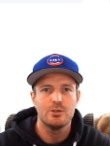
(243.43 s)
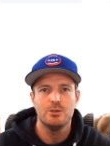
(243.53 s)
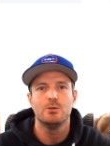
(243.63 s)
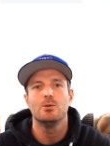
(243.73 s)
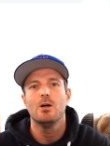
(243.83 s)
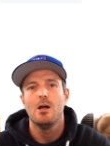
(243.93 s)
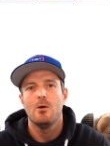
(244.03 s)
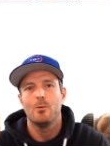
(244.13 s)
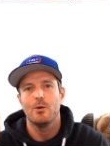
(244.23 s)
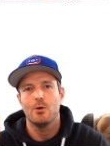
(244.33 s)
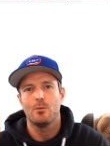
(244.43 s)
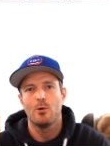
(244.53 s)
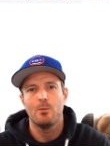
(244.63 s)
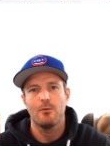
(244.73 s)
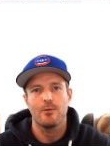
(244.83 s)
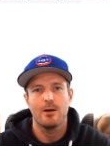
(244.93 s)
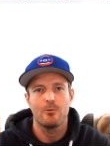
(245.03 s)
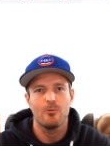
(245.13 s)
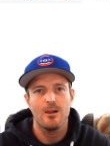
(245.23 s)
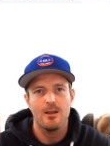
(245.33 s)
you with your MobiFlight
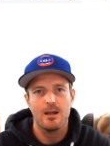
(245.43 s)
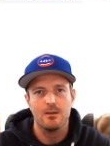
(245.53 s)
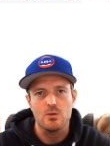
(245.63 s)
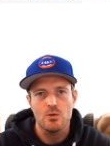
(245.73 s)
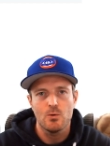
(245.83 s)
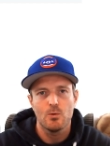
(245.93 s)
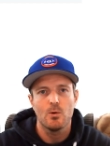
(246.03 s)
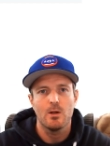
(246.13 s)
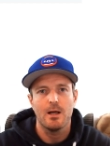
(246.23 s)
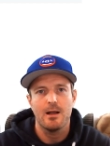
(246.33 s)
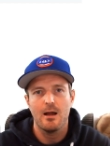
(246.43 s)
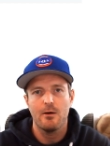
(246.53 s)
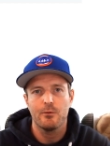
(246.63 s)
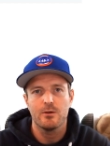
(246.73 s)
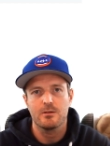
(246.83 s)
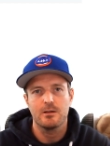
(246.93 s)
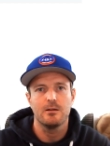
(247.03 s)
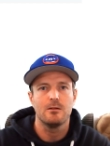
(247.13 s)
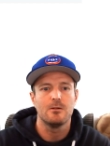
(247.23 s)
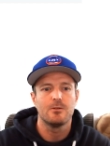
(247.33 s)
really like the tool and I have the
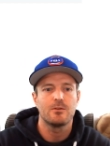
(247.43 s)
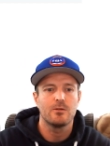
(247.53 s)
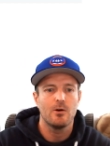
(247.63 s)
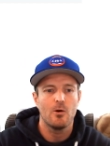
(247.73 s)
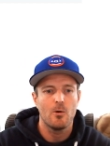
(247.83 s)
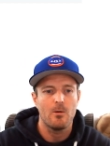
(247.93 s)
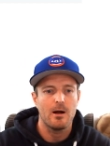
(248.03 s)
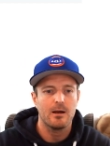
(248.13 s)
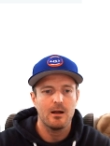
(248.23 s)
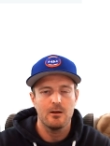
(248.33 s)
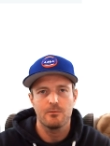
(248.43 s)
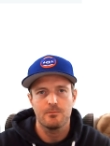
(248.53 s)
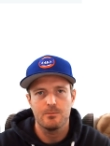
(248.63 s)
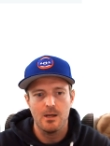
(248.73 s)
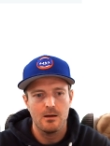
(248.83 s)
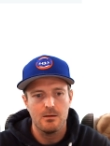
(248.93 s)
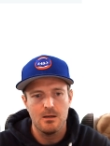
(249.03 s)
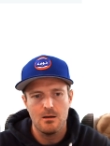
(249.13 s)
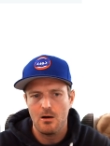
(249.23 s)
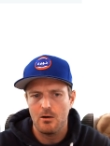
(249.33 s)
skills so I kind of yeah
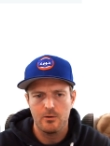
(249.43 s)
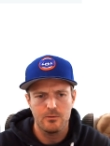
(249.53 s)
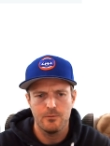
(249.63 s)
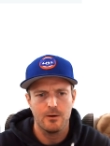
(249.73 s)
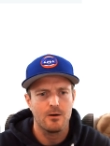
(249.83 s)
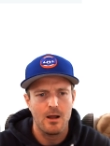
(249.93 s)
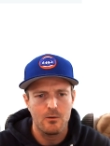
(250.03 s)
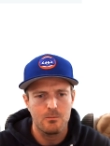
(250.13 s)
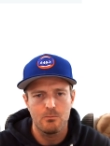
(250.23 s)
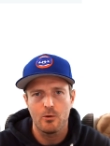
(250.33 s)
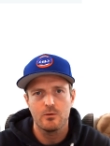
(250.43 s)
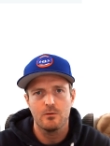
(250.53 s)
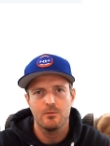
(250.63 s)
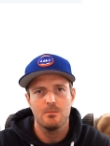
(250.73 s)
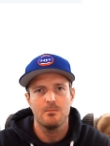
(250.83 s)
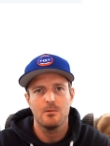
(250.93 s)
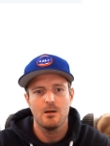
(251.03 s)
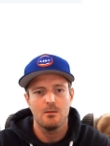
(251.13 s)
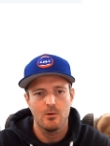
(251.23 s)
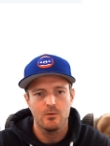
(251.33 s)
he also figured out most of him
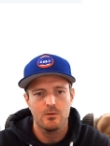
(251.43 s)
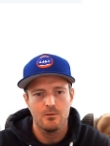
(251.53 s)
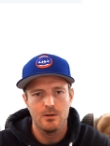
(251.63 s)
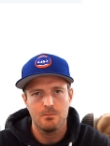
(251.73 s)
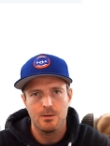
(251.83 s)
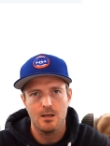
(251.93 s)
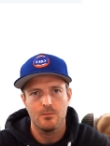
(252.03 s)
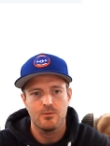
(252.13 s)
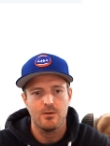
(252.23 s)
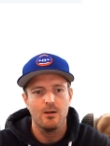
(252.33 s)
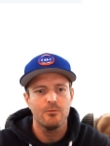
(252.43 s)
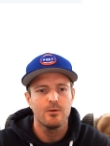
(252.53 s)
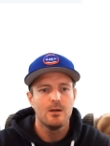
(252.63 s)
uh, most of it by himself